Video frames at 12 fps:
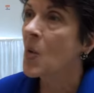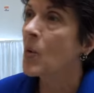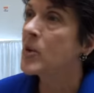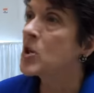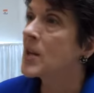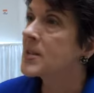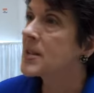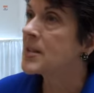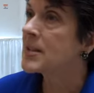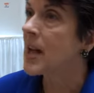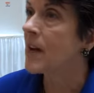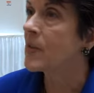We just
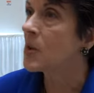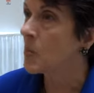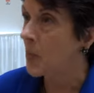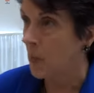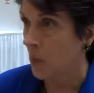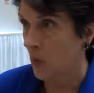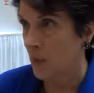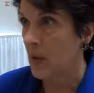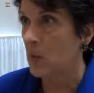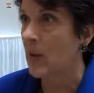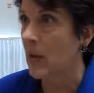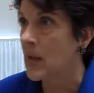discovered and we'll be
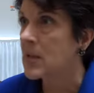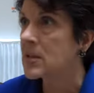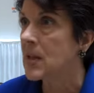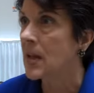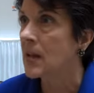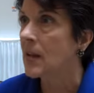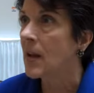releasing